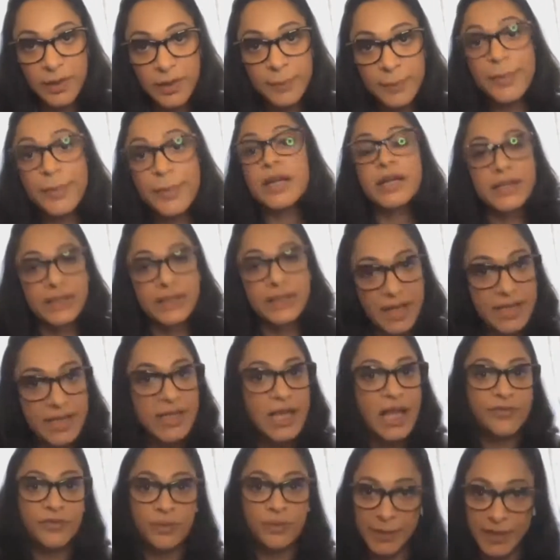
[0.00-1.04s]
But it does
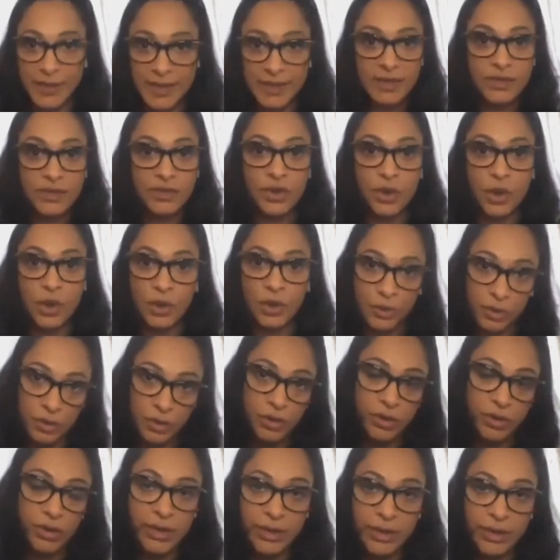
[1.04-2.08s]
have a place in your
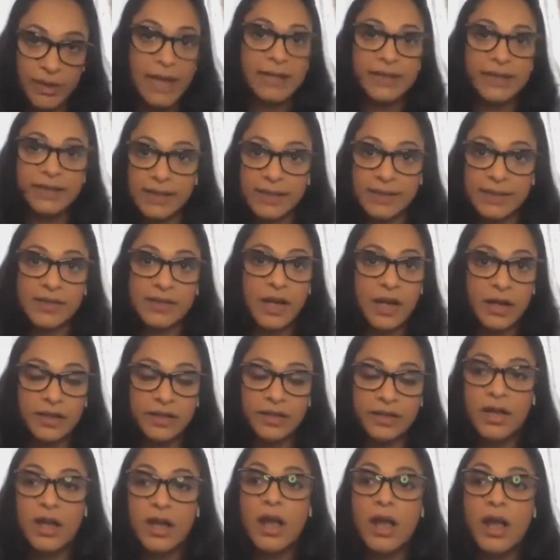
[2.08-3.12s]
in an athlete's
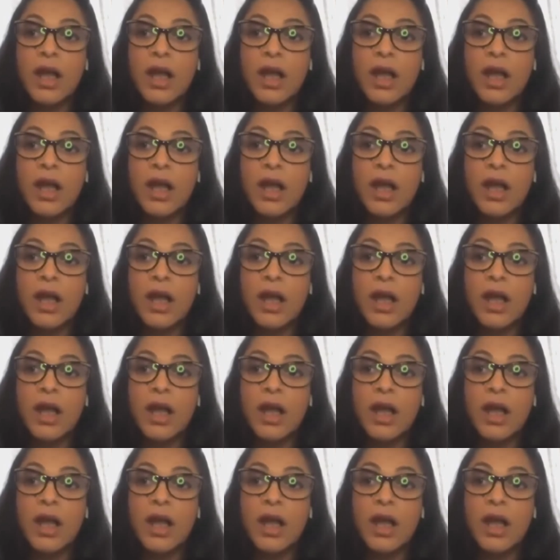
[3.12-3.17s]
diet.